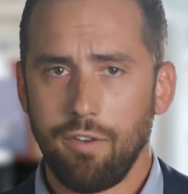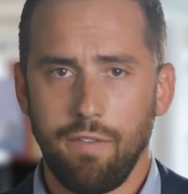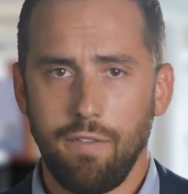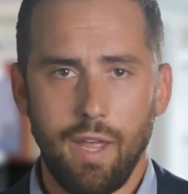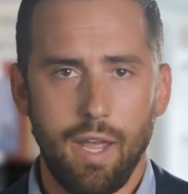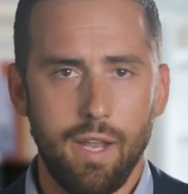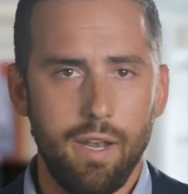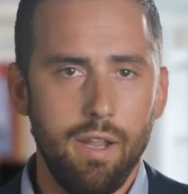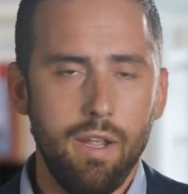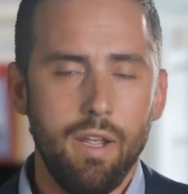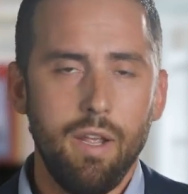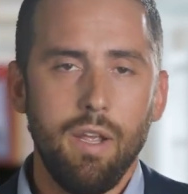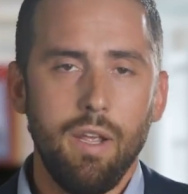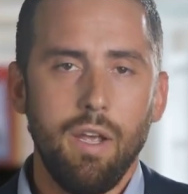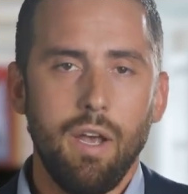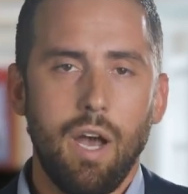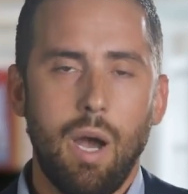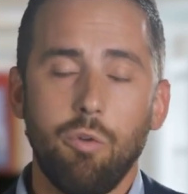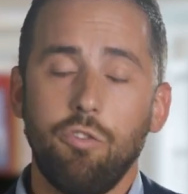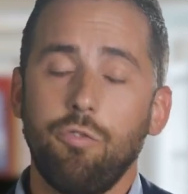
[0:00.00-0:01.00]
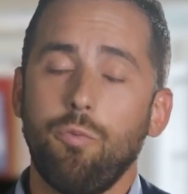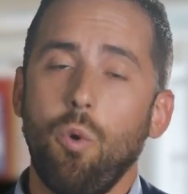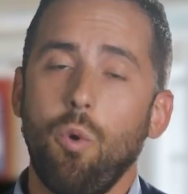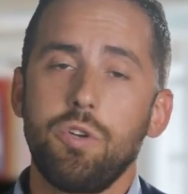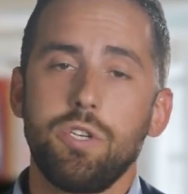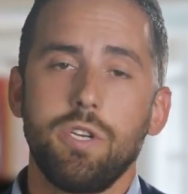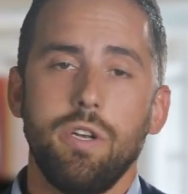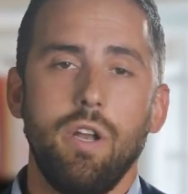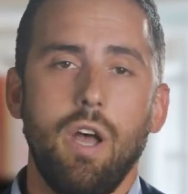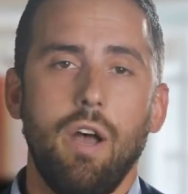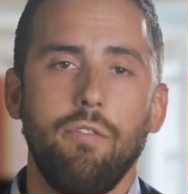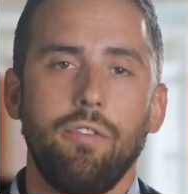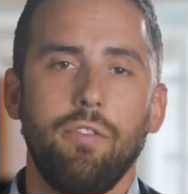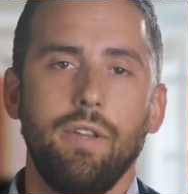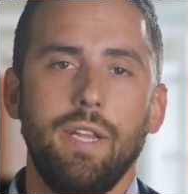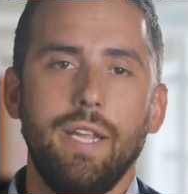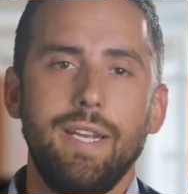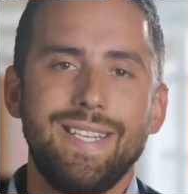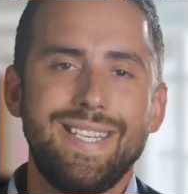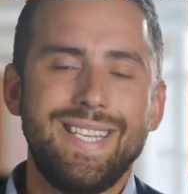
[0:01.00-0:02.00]
And then I was fortunate enough to
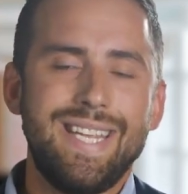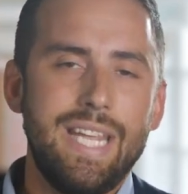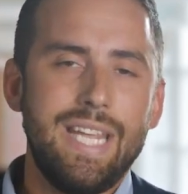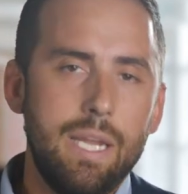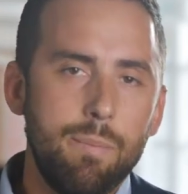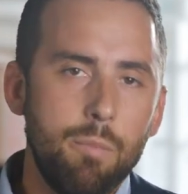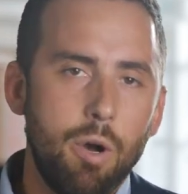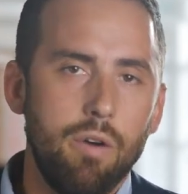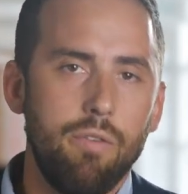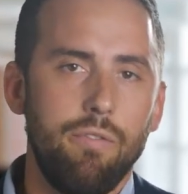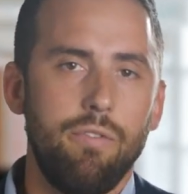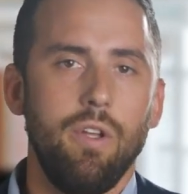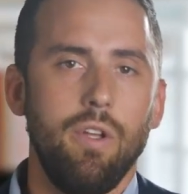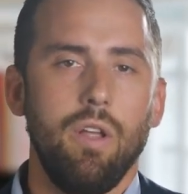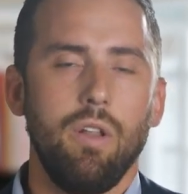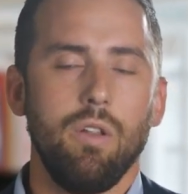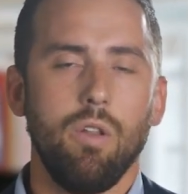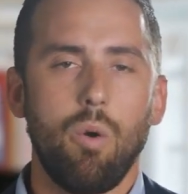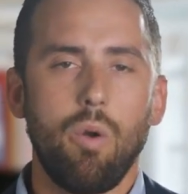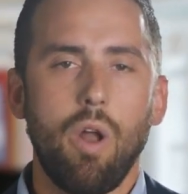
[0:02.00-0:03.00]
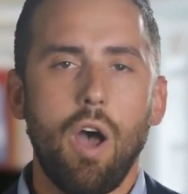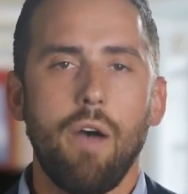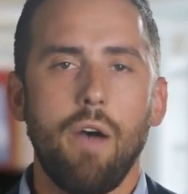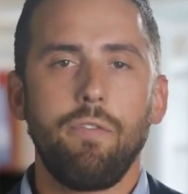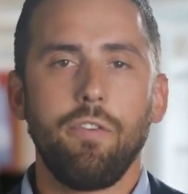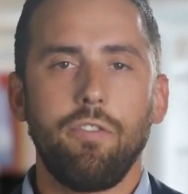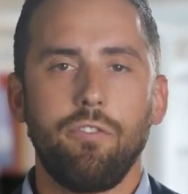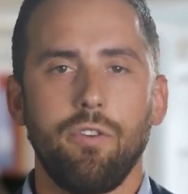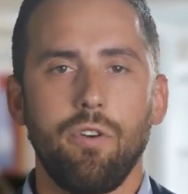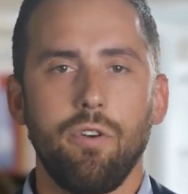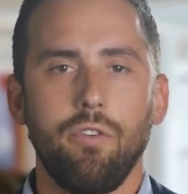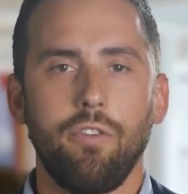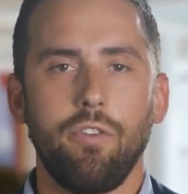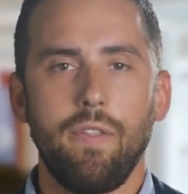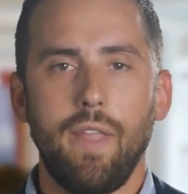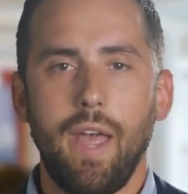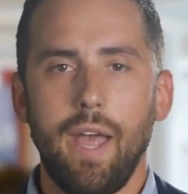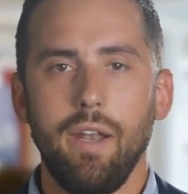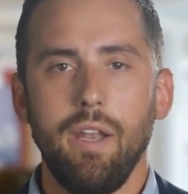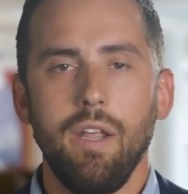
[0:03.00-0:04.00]
lead a team of loan officers,
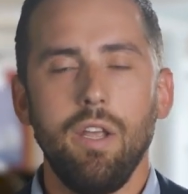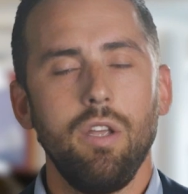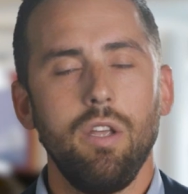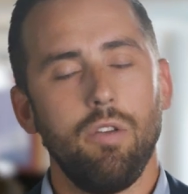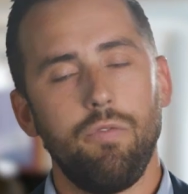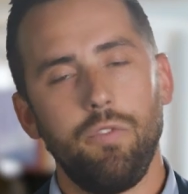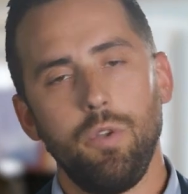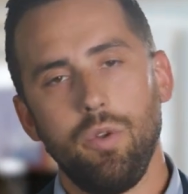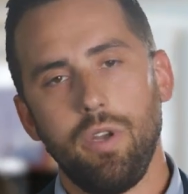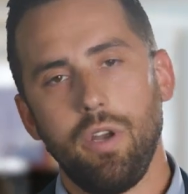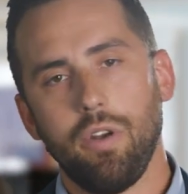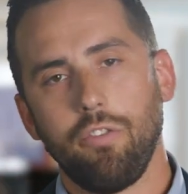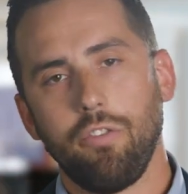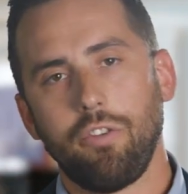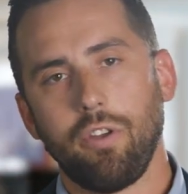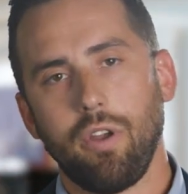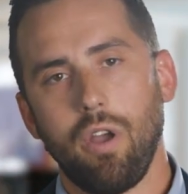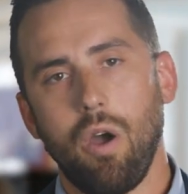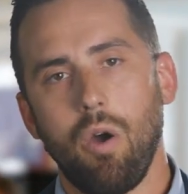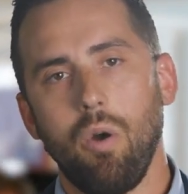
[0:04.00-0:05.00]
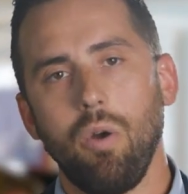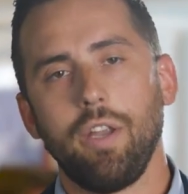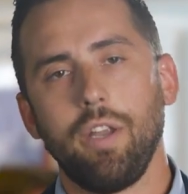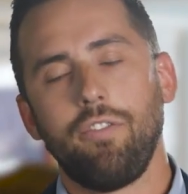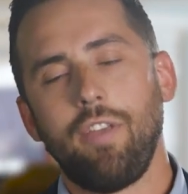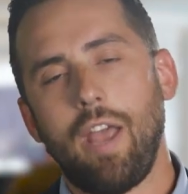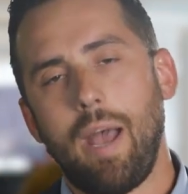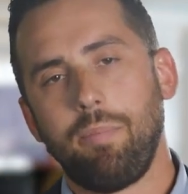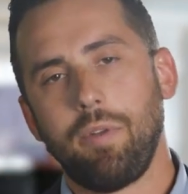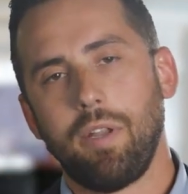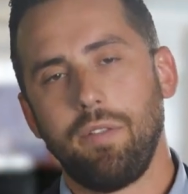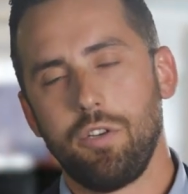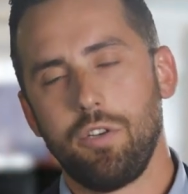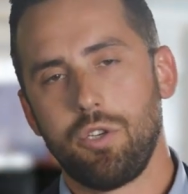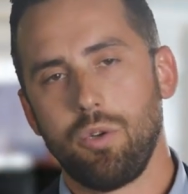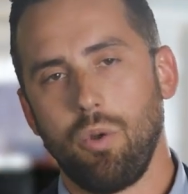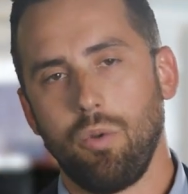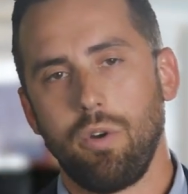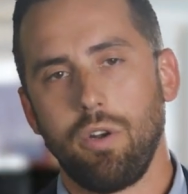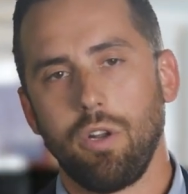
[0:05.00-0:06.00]
and then a few years ago, get tapped on the
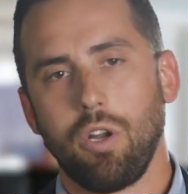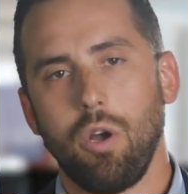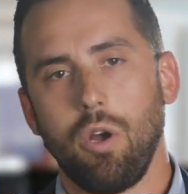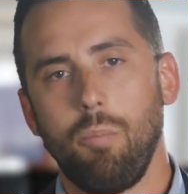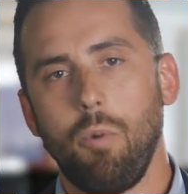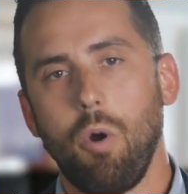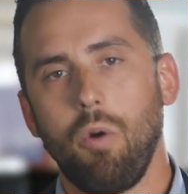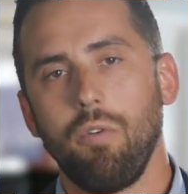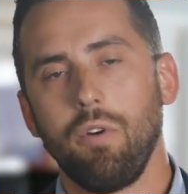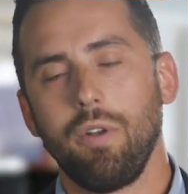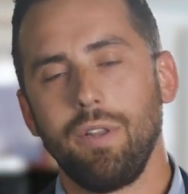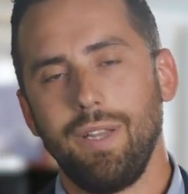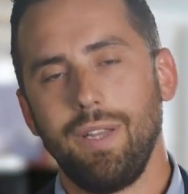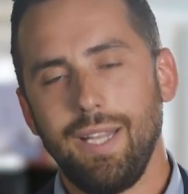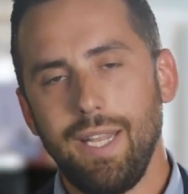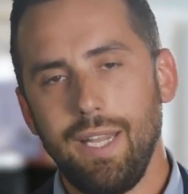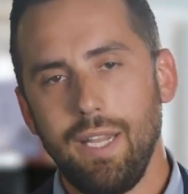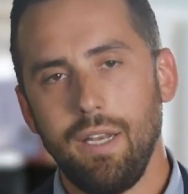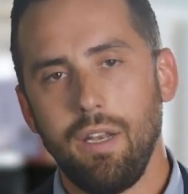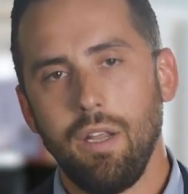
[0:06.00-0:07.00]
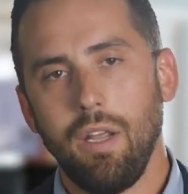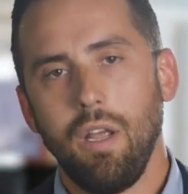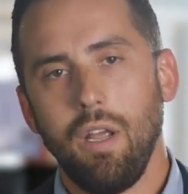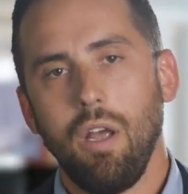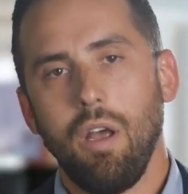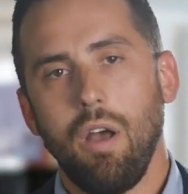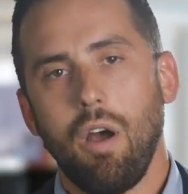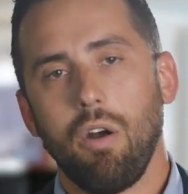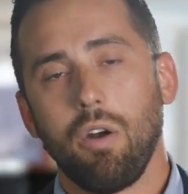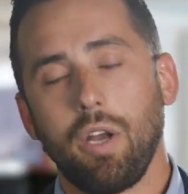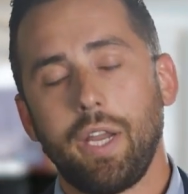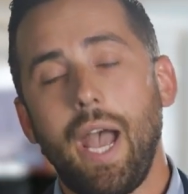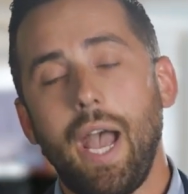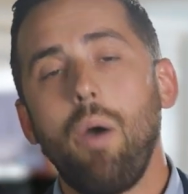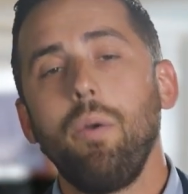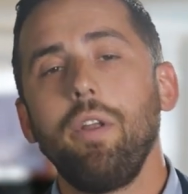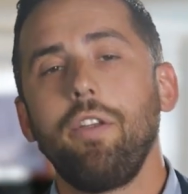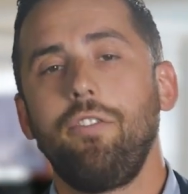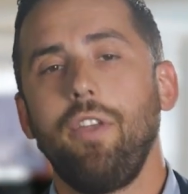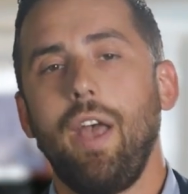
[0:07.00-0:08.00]
shoulder to come over and lead our
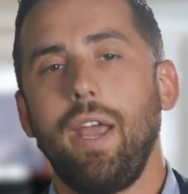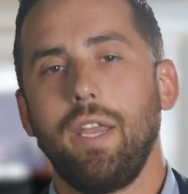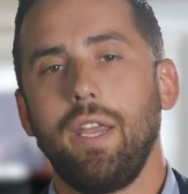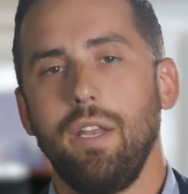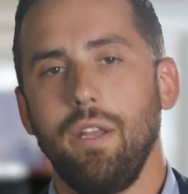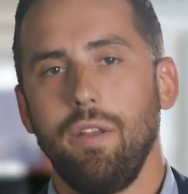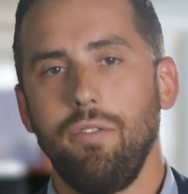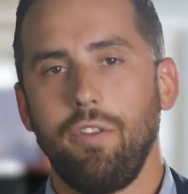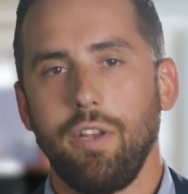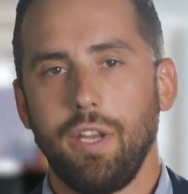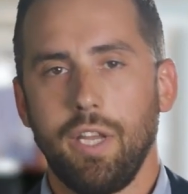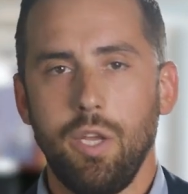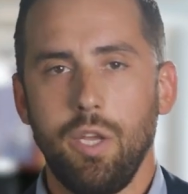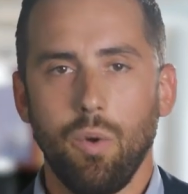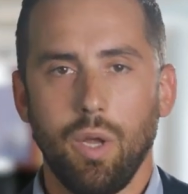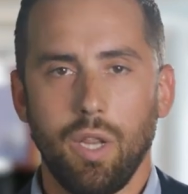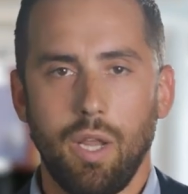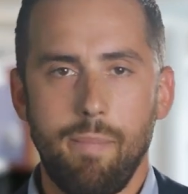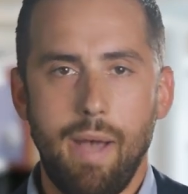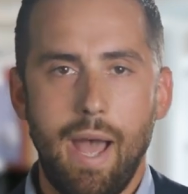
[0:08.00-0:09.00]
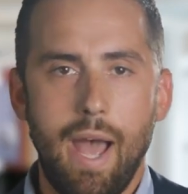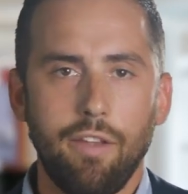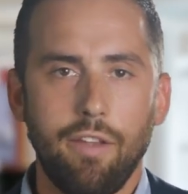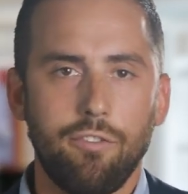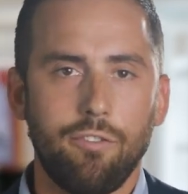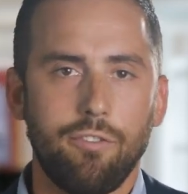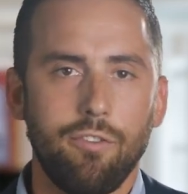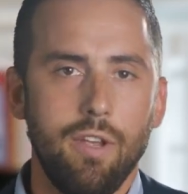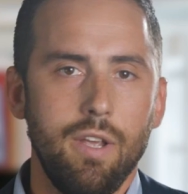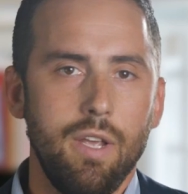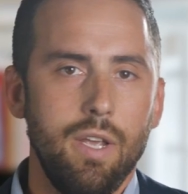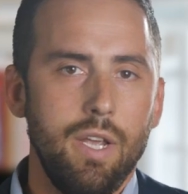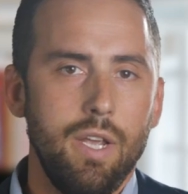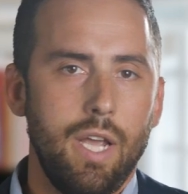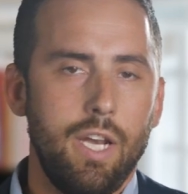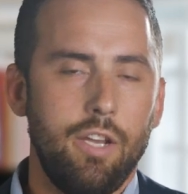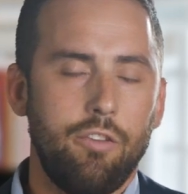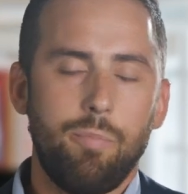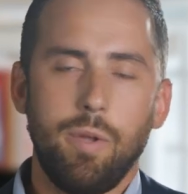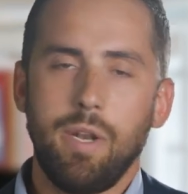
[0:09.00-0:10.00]
account executives at Q L M S,
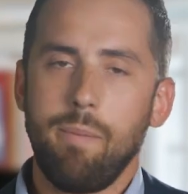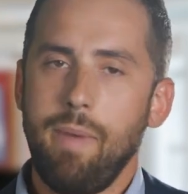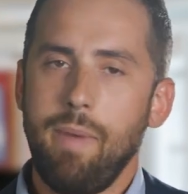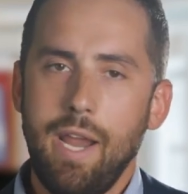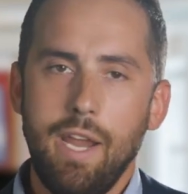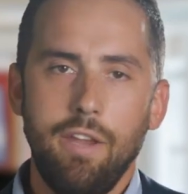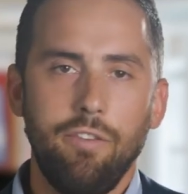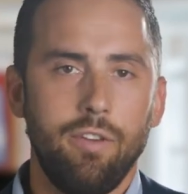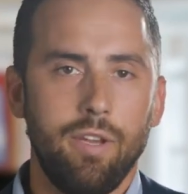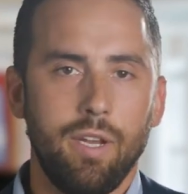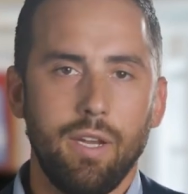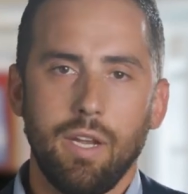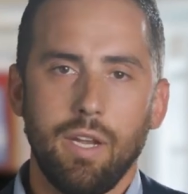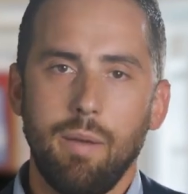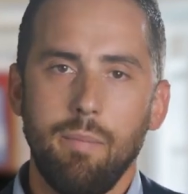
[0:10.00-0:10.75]
and it's been amazing.